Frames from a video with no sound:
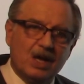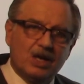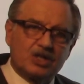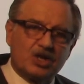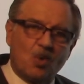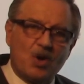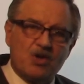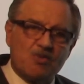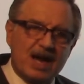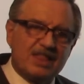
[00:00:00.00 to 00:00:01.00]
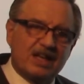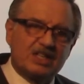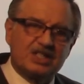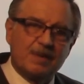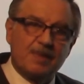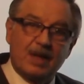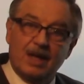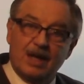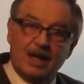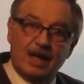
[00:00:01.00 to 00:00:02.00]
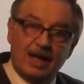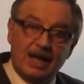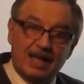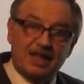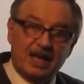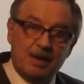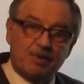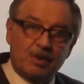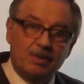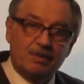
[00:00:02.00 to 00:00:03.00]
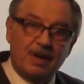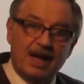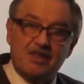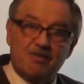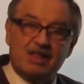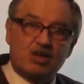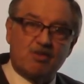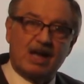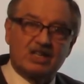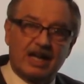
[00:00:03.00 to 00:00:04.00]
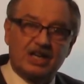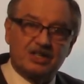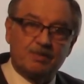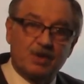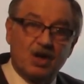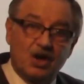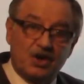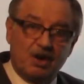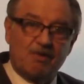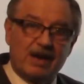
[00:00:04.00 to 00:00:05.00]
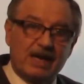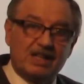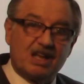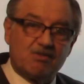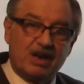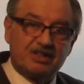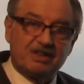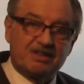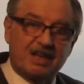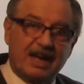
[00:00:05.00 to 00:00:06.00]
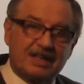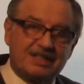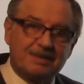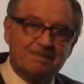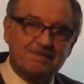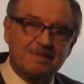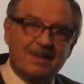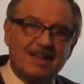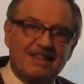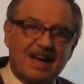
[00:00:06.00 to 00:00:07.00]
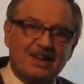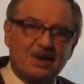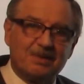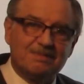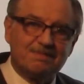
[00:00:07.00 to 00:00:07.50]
So when you read this in the Hebrew and you read the translation, you're reading the original text. Thank you.